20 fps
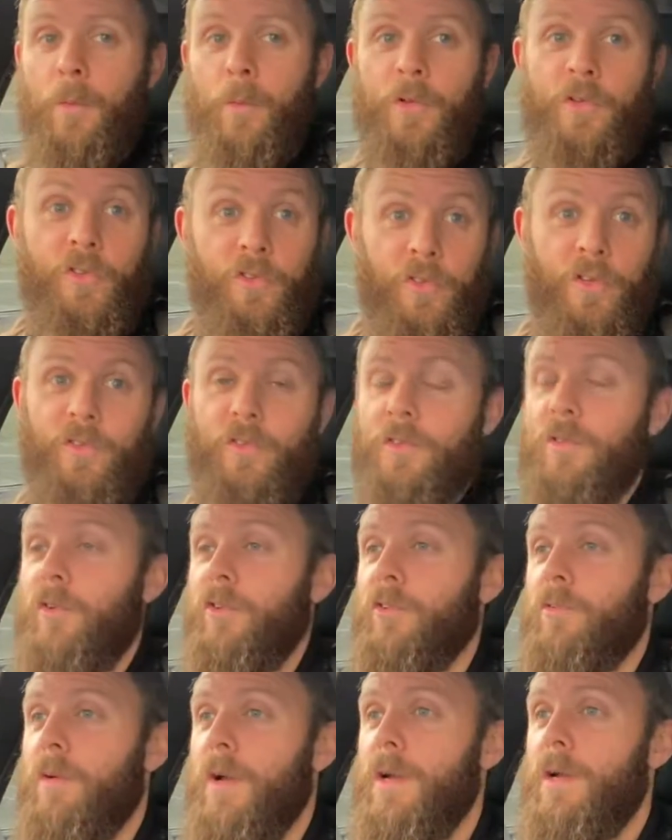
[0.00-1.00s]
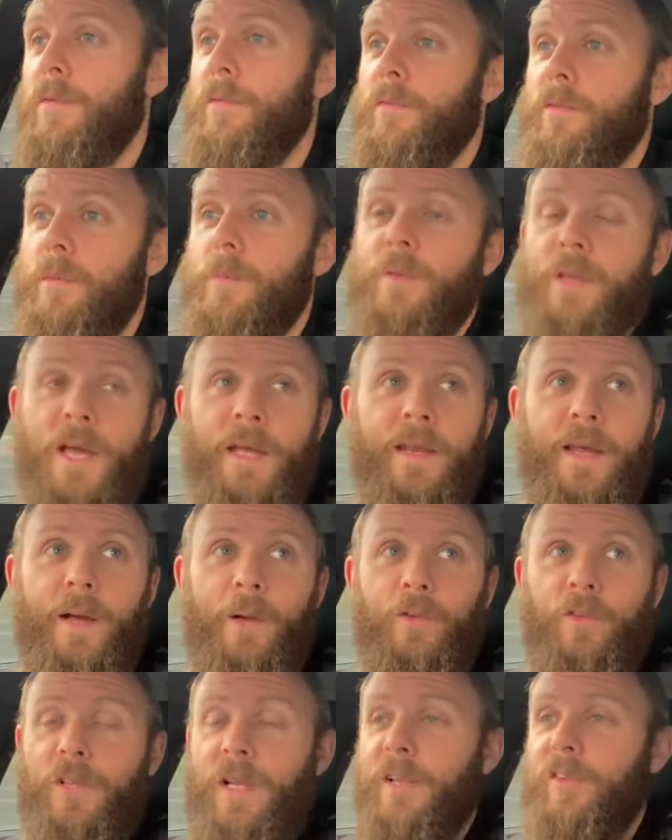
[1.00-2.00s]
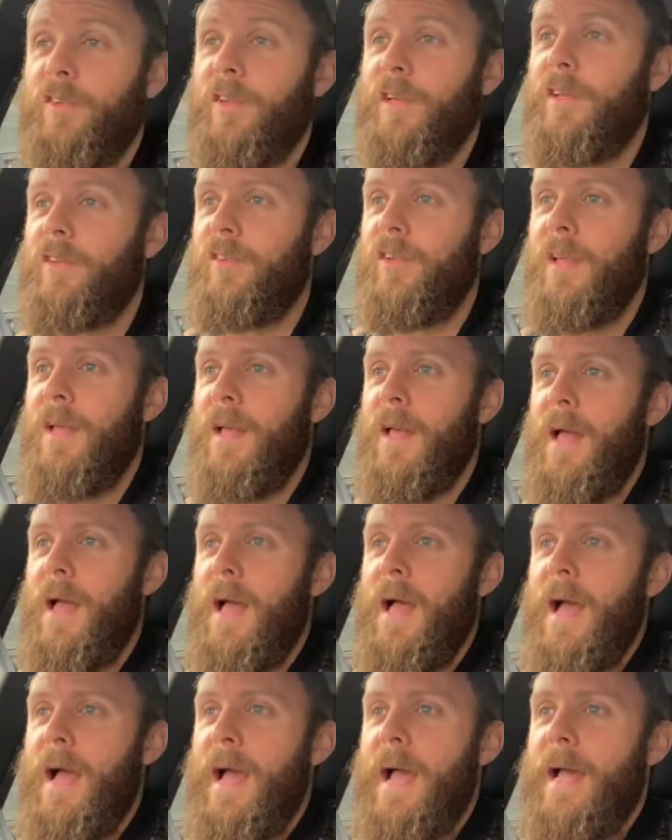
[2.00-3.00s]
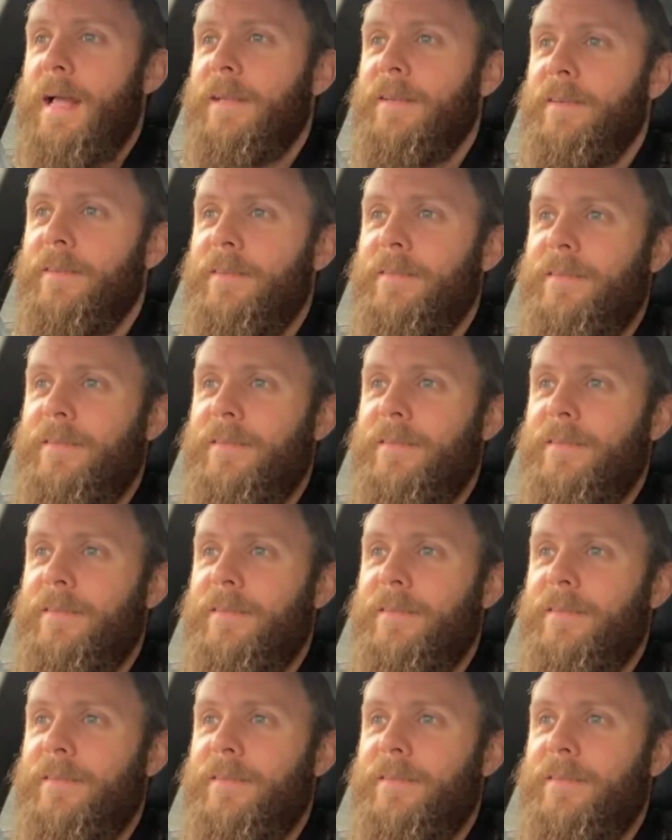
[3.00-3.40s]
which is just across the road from Dan Howells Classics. And,